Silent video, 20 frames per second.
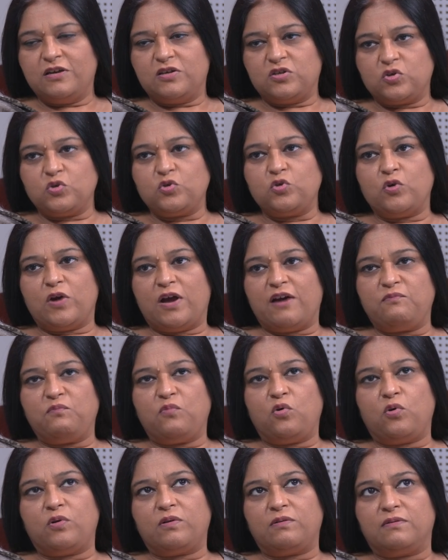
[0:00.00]
So you
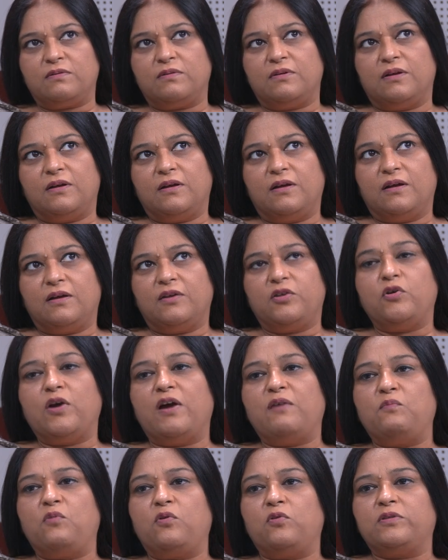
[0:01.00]

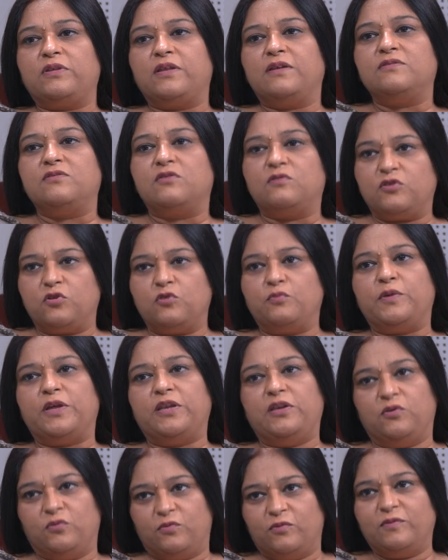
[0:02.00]
have more things on your
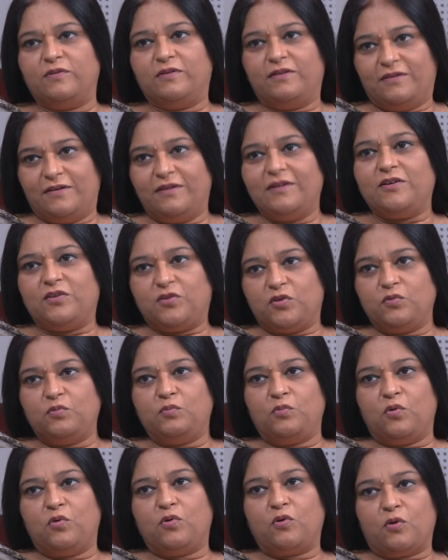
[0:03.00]
menu, you
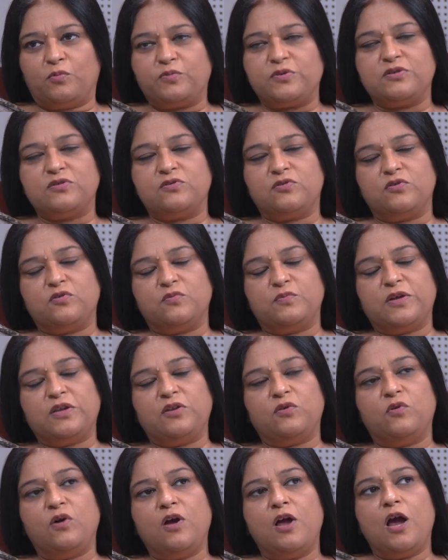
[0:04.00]
have more options on your
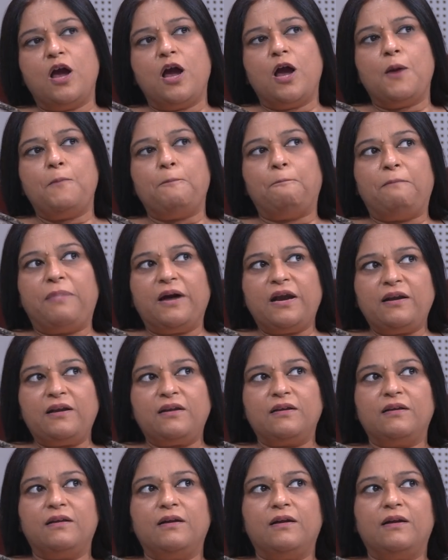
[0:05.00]
menu. But